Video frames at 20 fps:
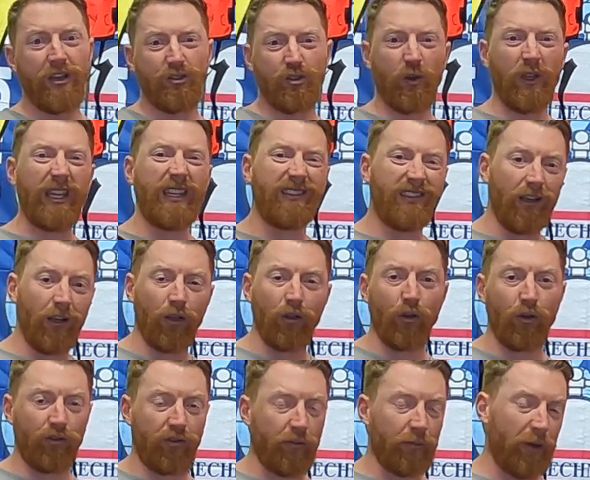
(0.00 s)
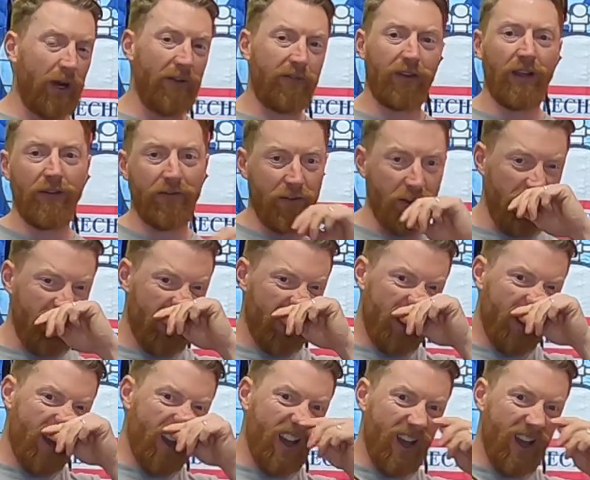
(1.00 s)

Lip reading: So easy, got loads of breath left there,